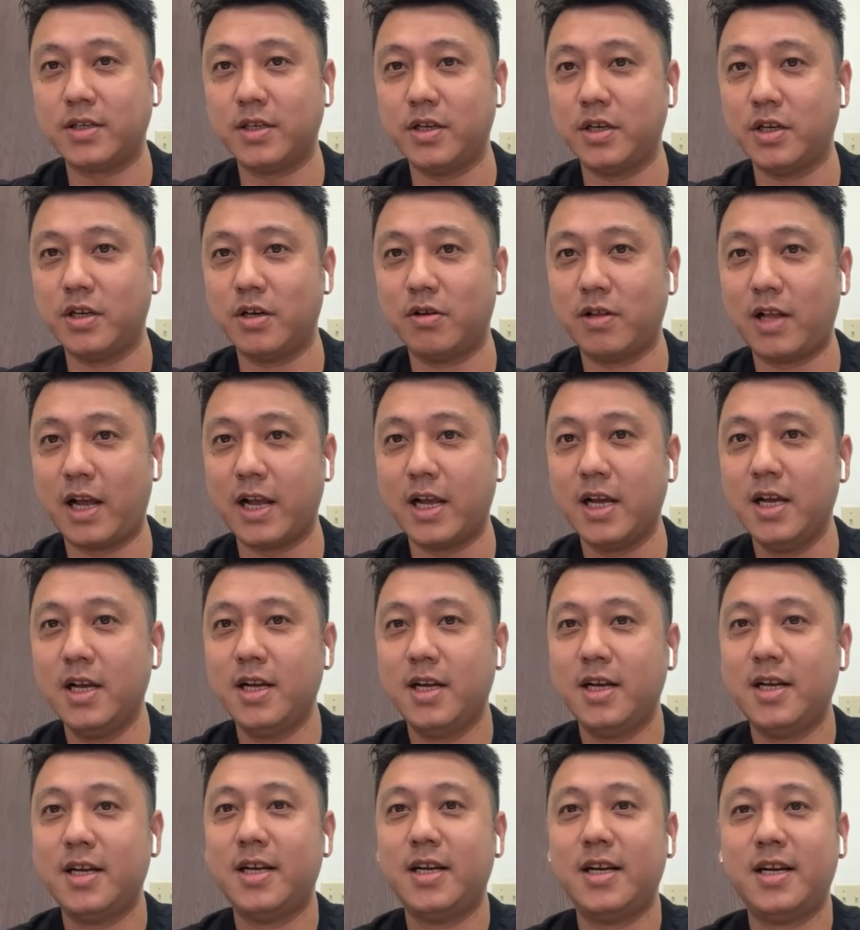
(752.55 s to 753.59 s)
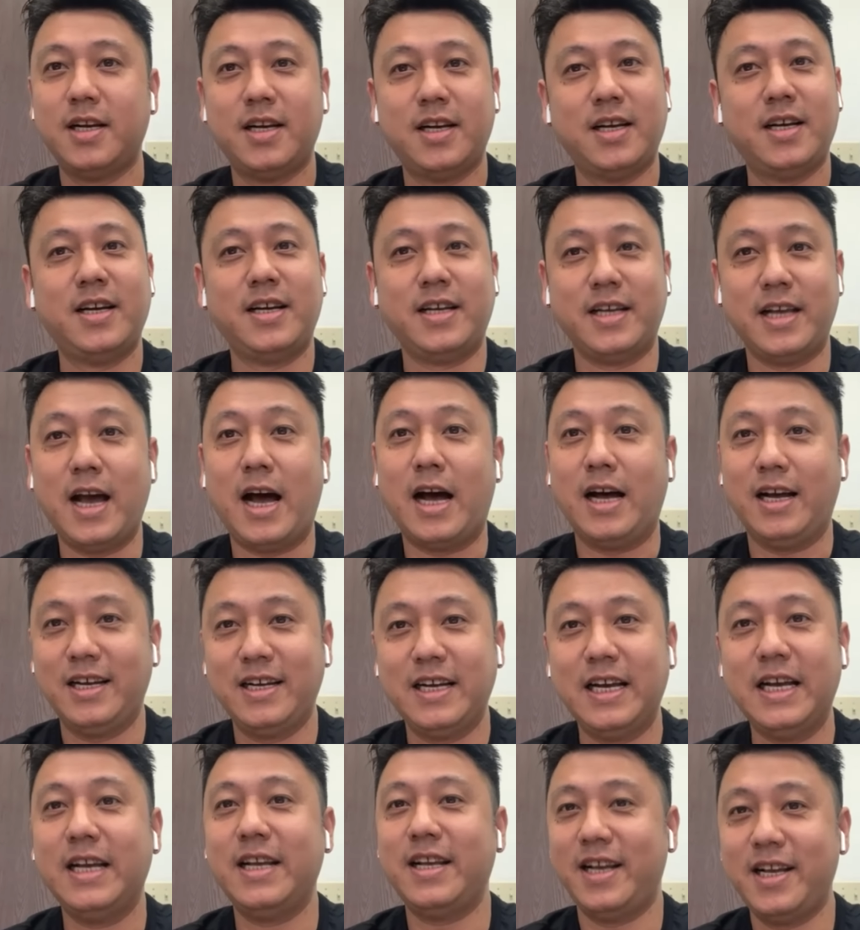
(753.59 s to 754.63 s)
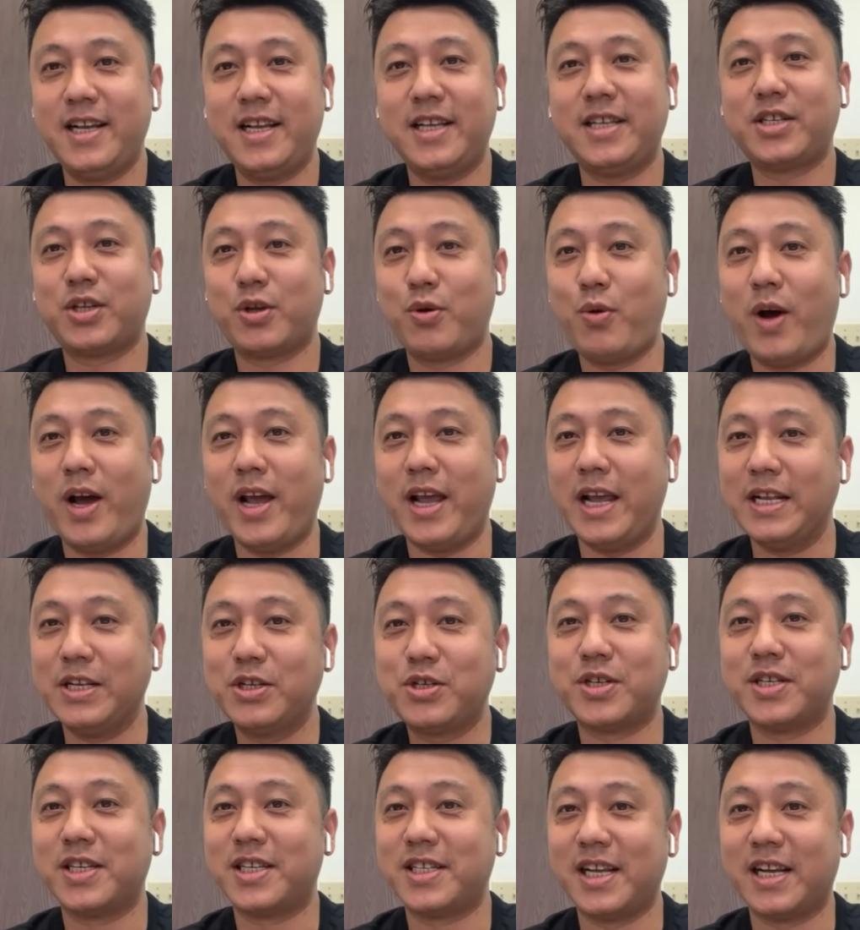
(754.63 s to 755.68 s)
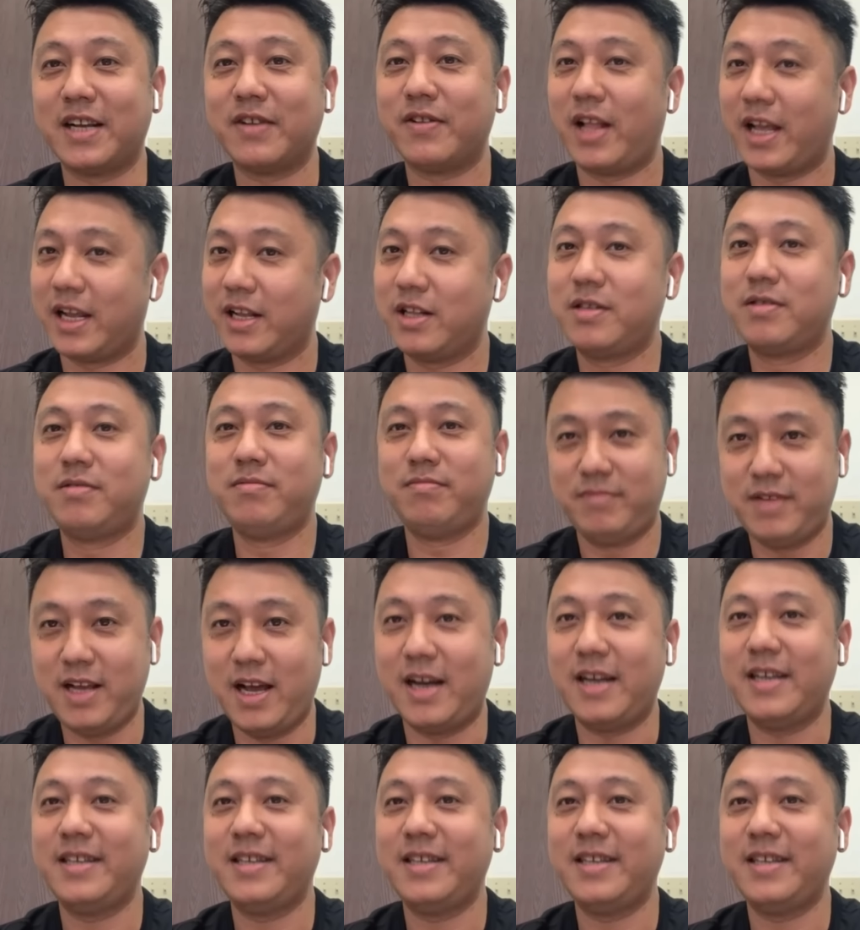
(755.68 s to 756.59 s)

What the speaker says: You know, like yeah, it's quite interesting. Like yeah,